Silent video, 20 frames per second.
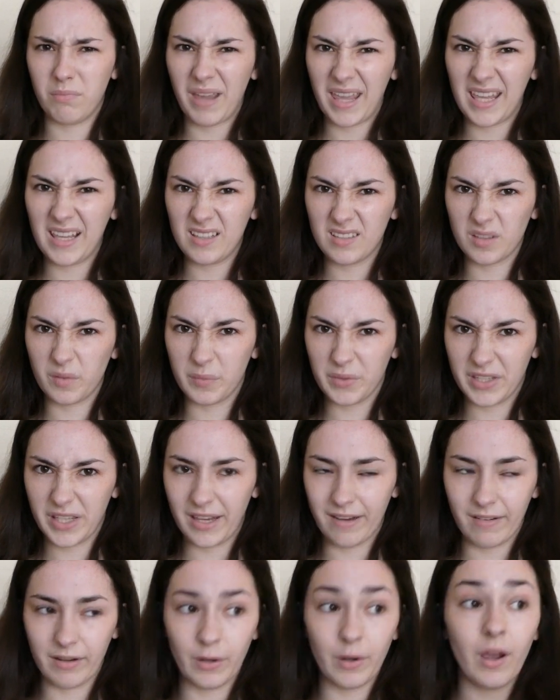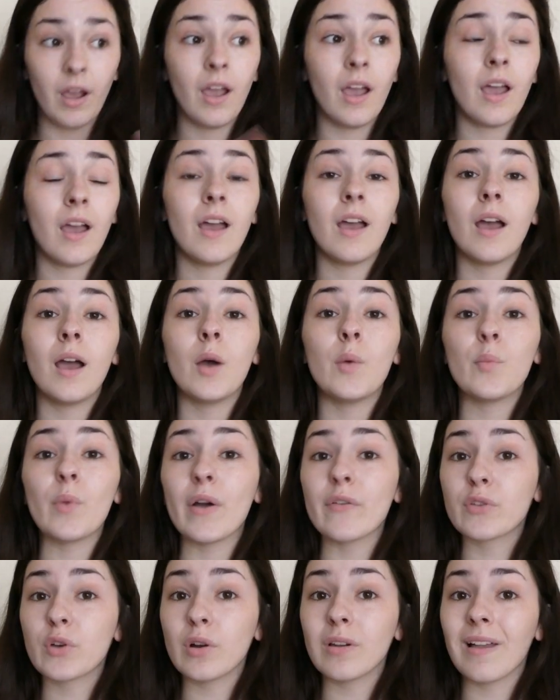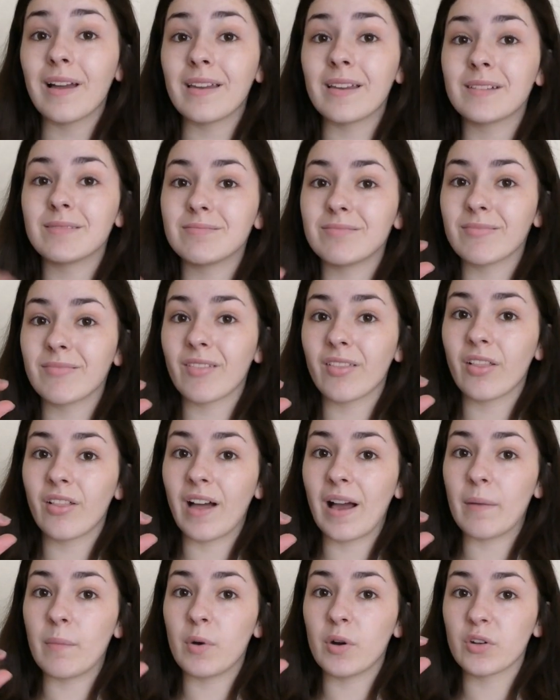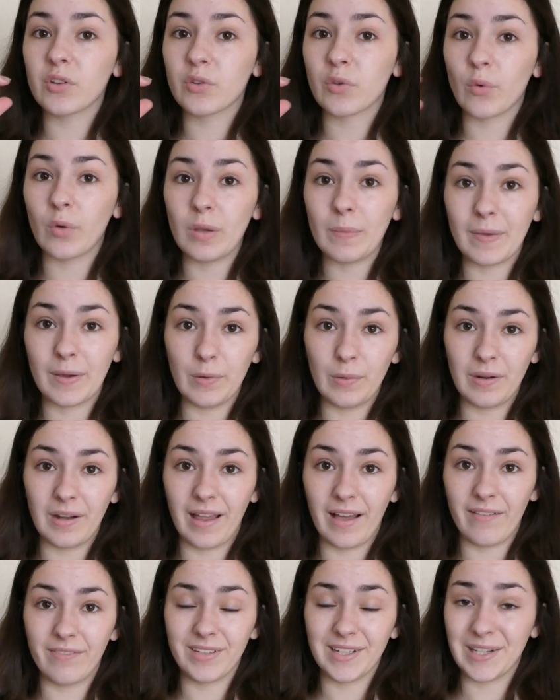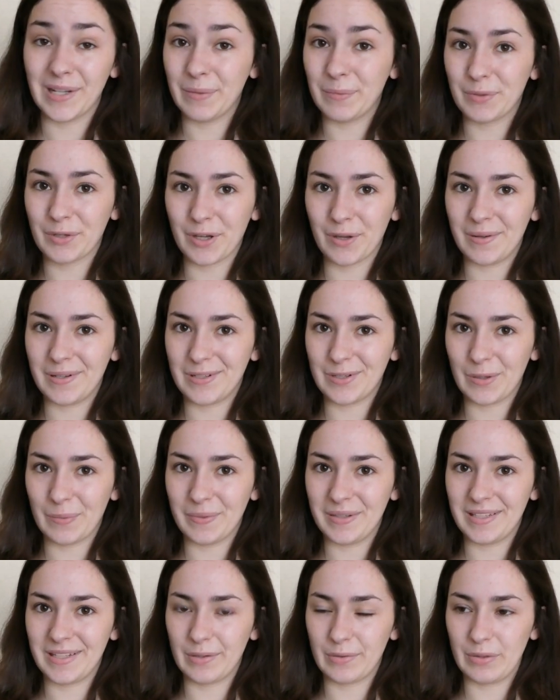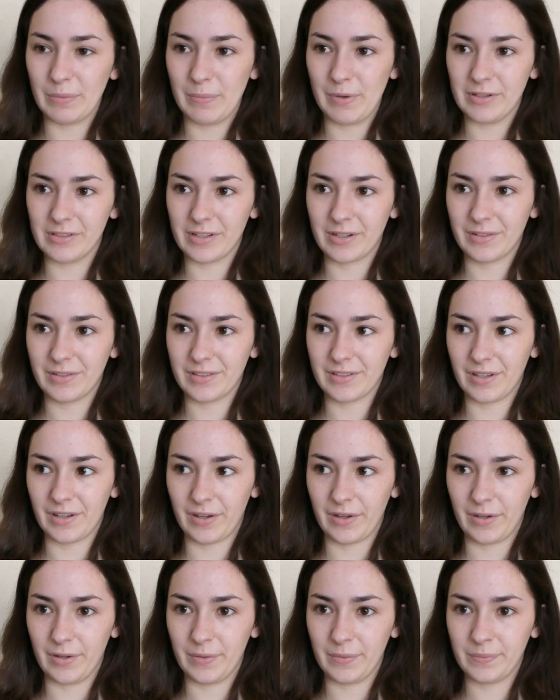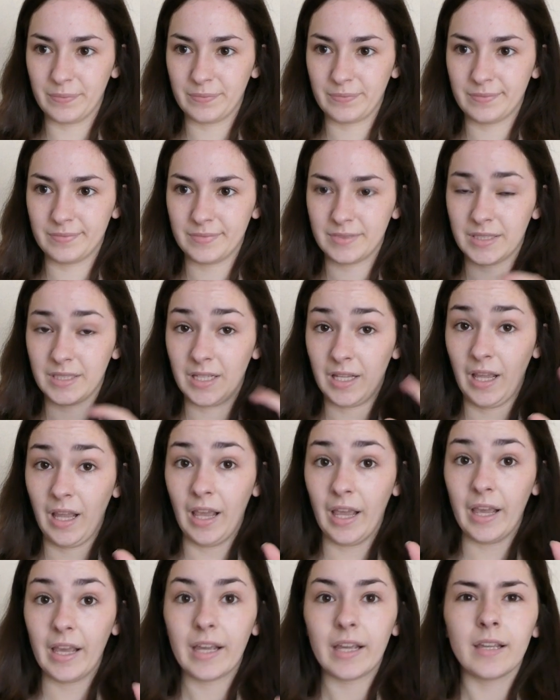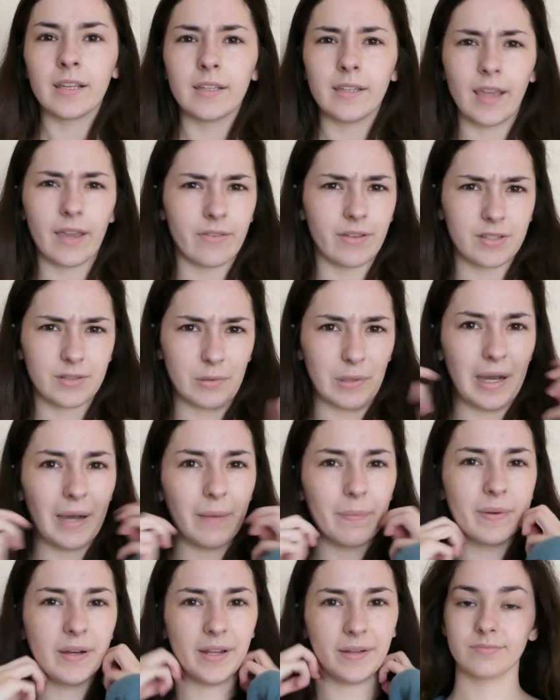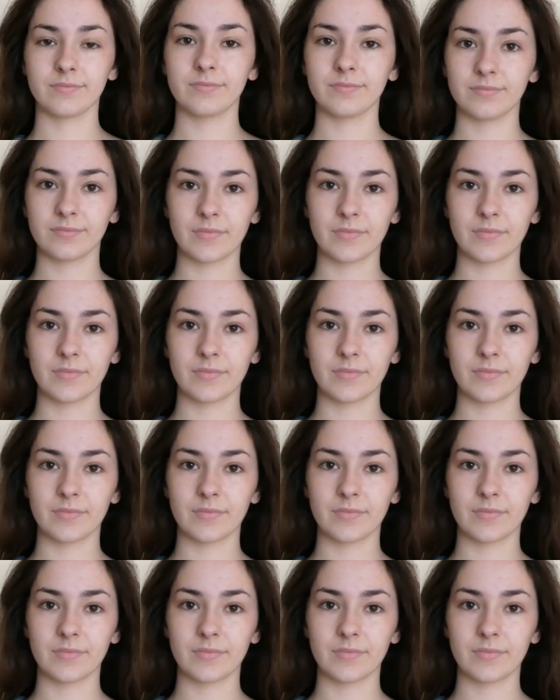make some cereal. But I've got like that much soy milk left and I'm not going shopping till tomorrow, so yeah, that's not happening.